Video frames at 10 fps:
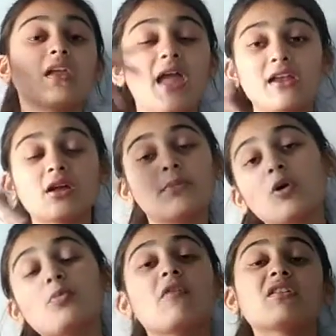and
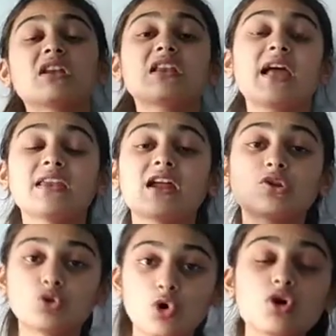above poverty line
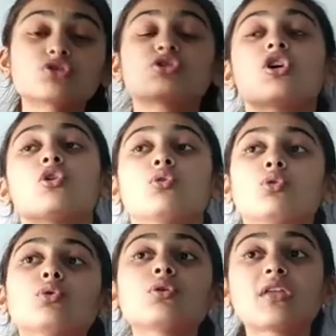are those
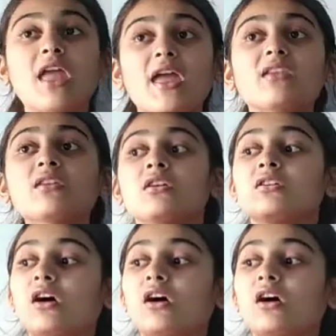who can